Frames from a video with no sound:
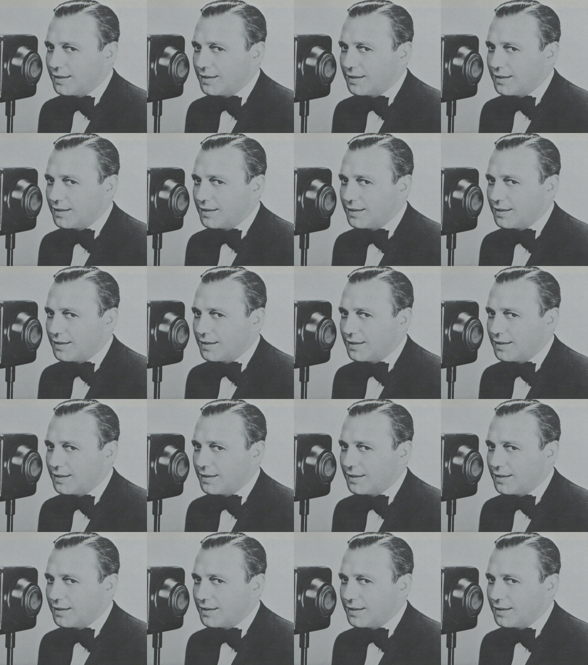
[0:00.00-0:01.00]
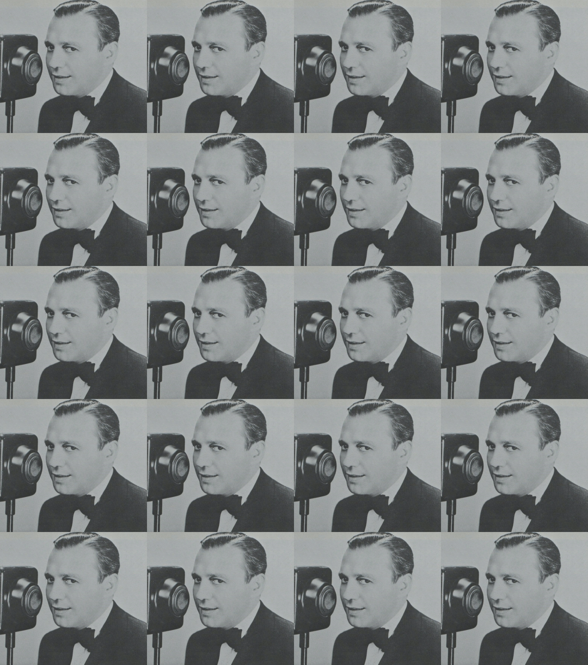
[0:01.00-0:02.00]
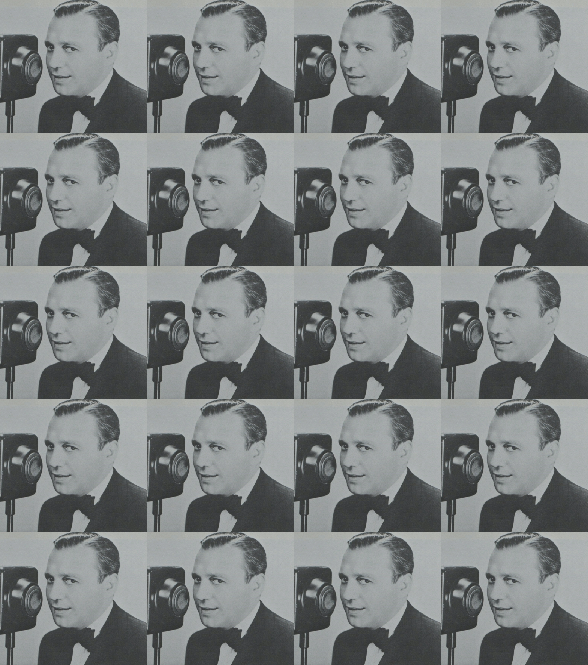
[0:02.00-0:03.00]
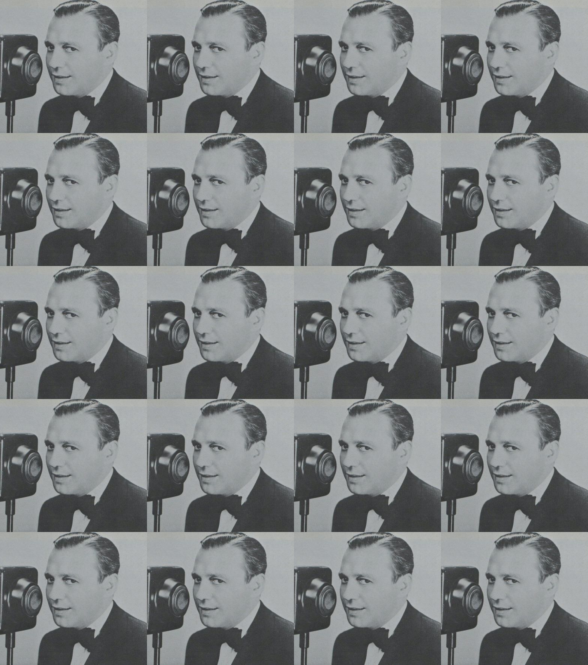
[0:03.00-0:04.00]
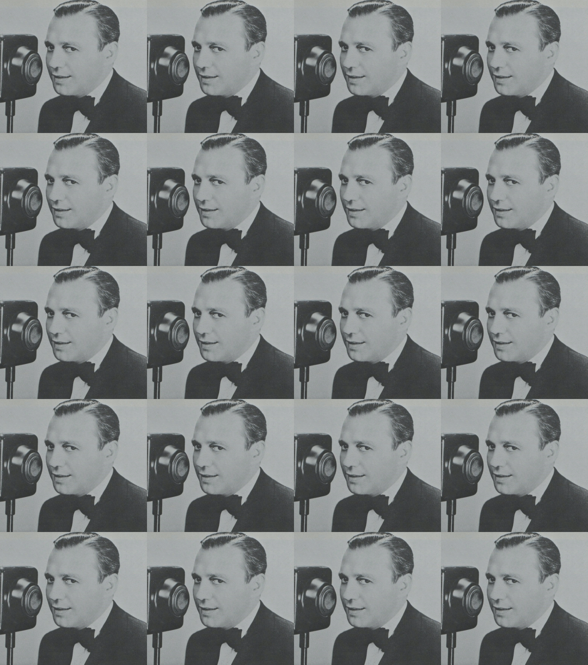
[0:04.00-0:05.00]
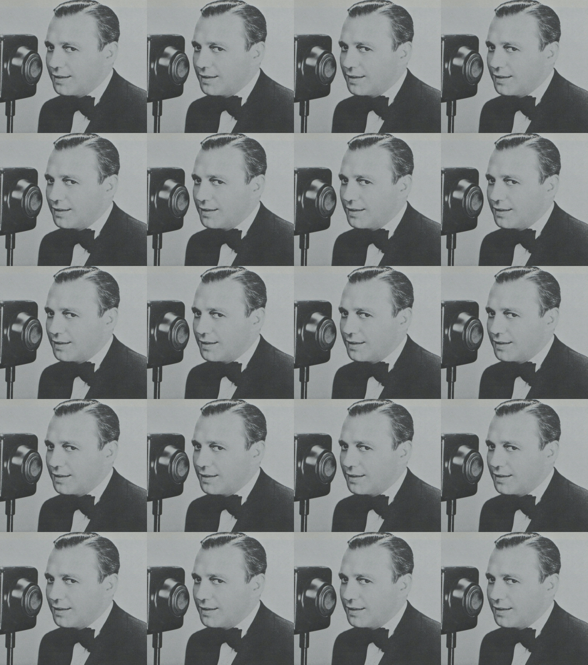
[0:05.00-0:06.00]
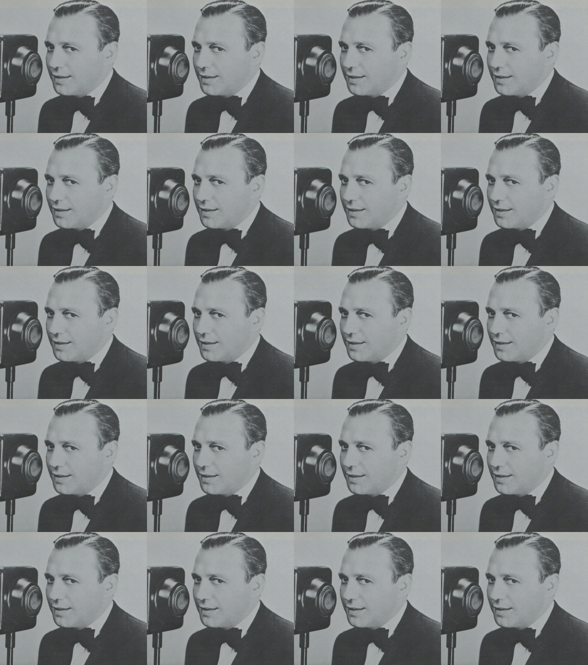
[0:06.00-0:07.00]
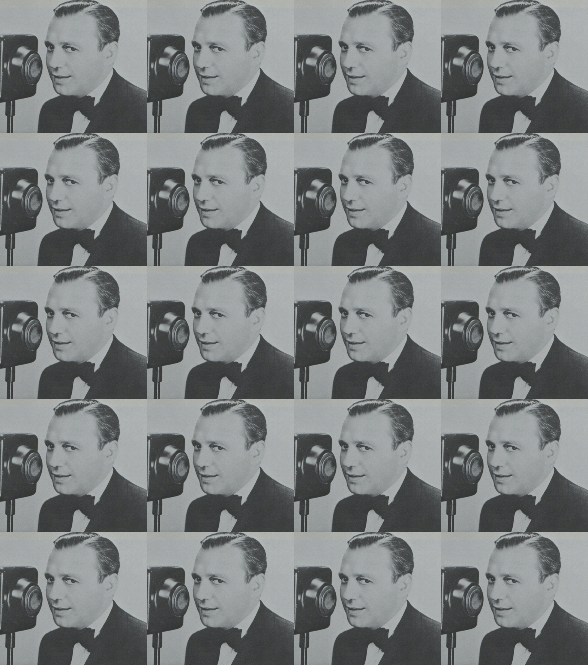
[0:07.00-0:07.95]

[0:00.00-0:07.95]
This is a still picture; no speech is visible.